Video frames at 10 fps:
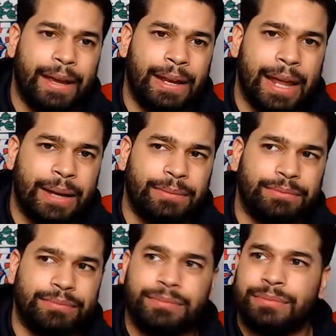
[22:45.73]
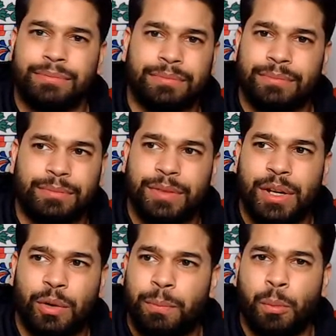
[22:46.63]
like, you
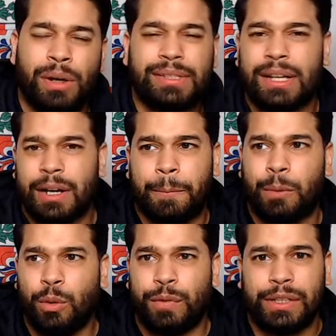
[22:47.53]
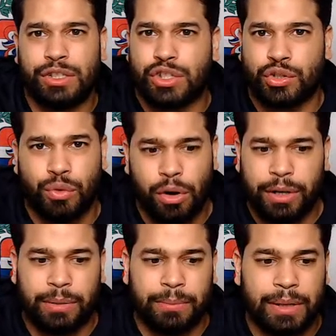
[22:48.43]
know, what's he gonna prove? He
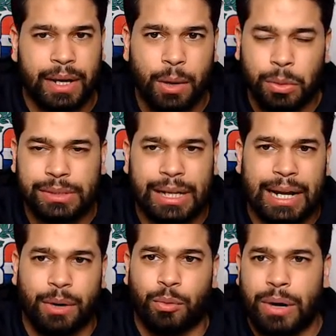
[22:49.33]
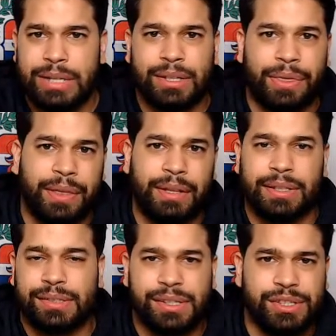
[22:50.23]
destroyed him. It wasn't like a razor thin
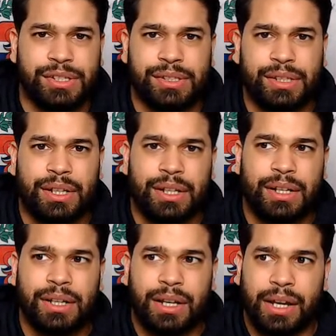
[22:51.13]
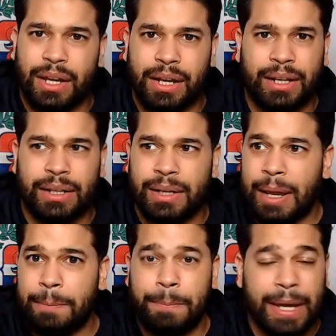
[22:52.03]
decision.
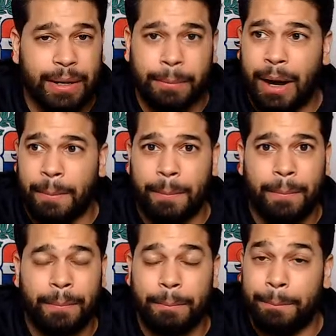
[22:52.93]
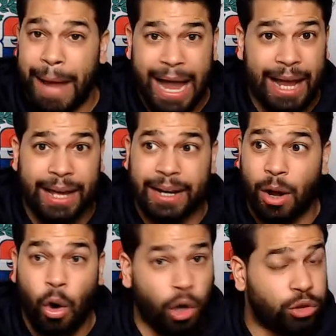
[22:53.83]
He beat him up bad
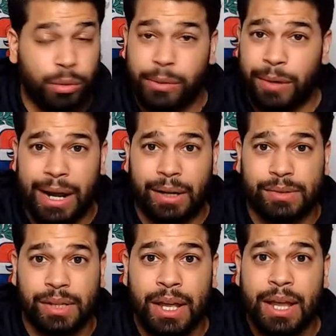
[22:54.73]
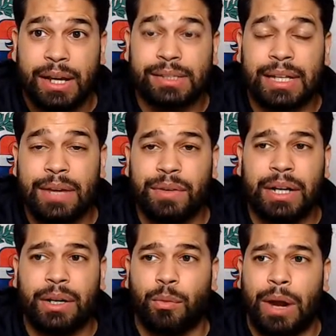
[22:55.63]
all 3 rounds. Because even
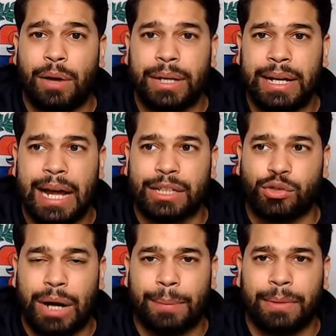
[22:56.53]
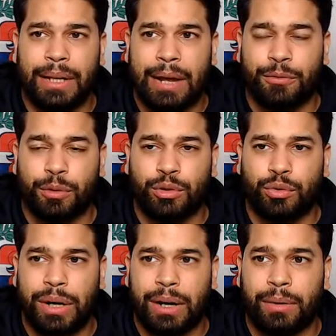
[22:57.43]
in the round he got dropped in that first
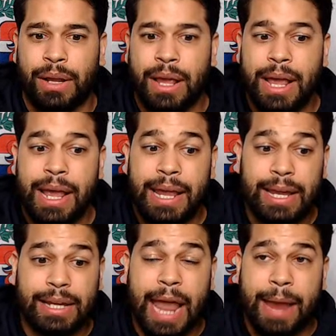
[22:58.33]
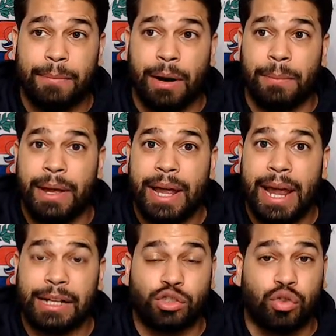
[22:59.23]
round, he came up
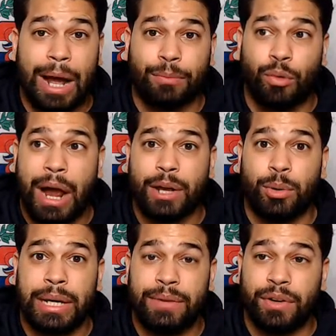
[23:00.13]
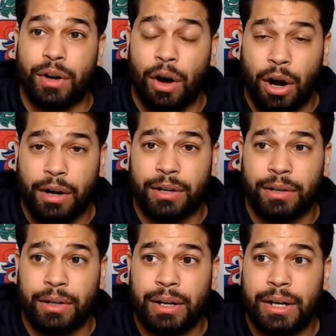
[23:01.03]
and dropped Rayo even
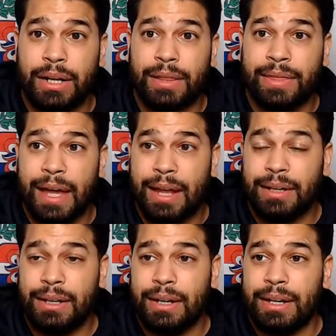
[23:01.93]
harder. Then